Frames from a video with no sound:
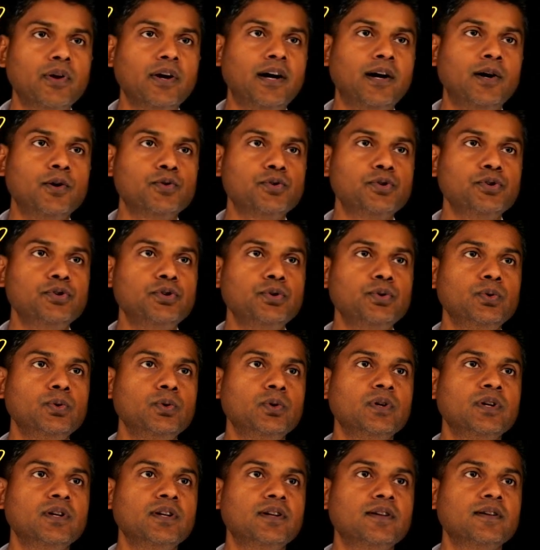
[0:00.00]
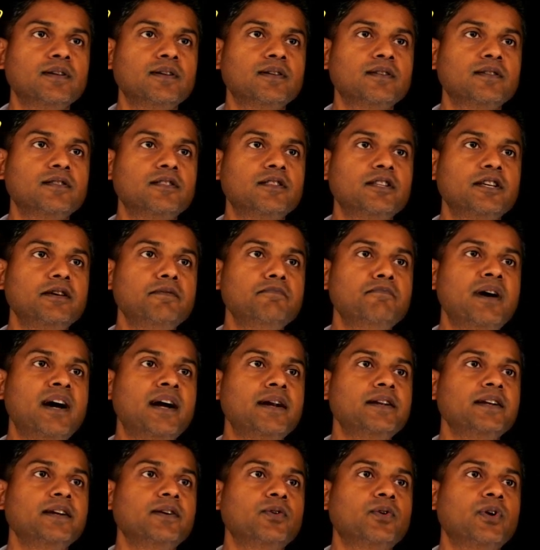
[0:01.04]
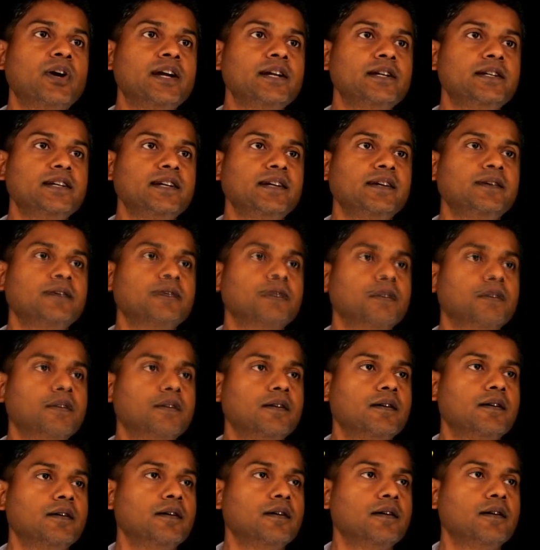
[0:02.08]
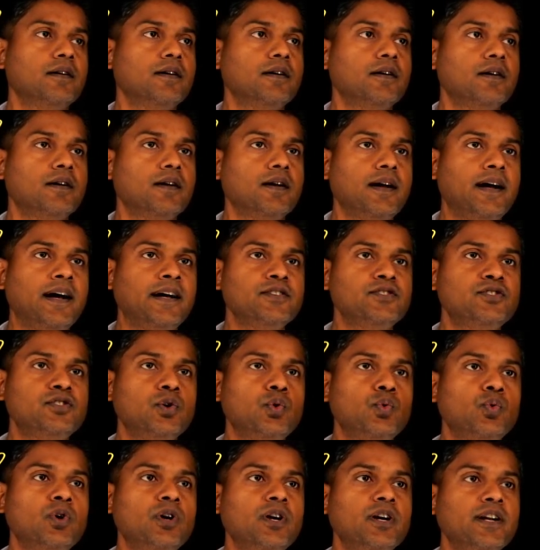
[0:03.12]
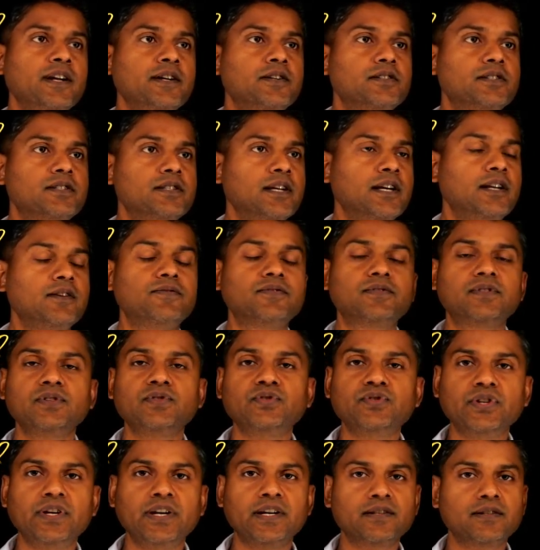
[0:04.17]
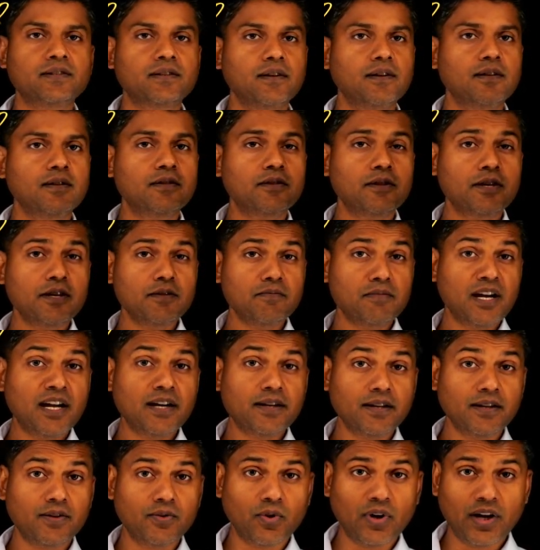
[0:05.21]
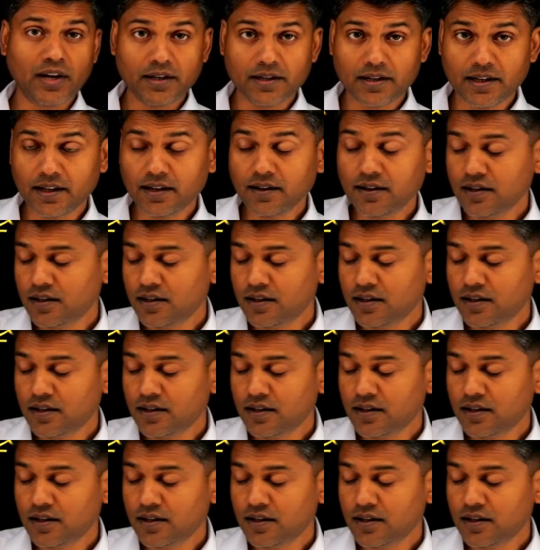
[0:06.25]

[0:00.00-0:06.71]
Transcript: how to do thematic writing. As the word itself suggests, thematic writing